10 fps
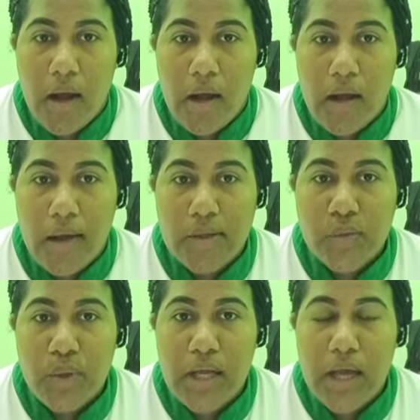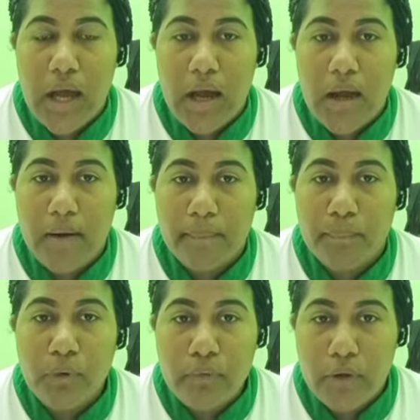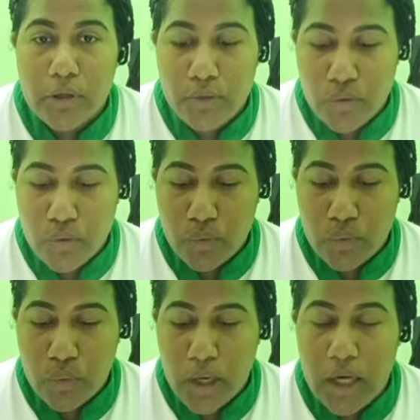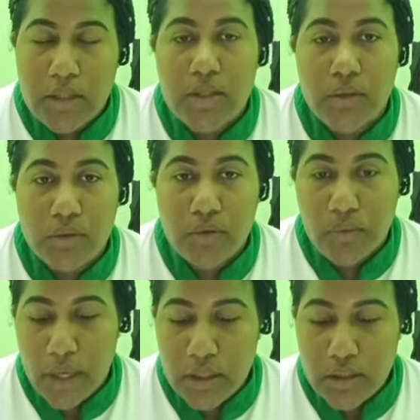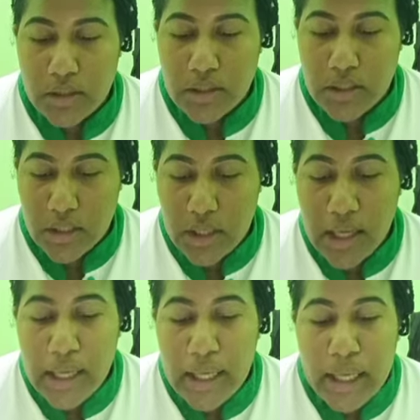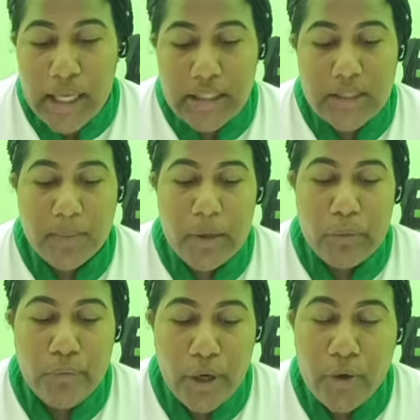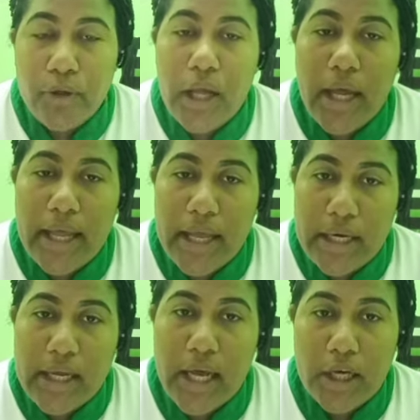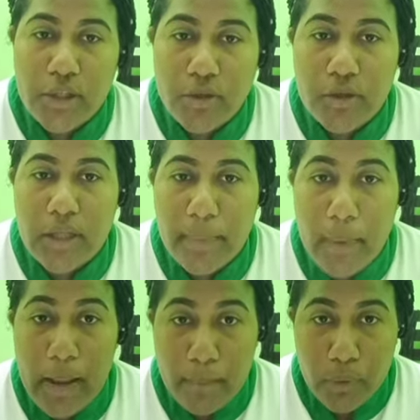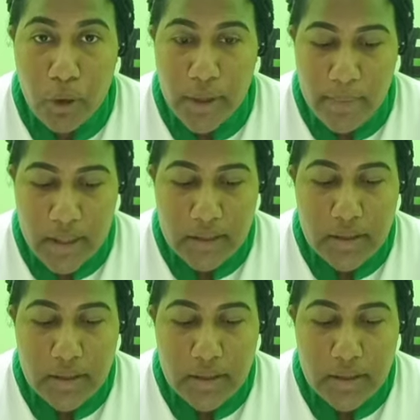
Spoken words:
As we move on to Article 280, it's about regular and casual employment.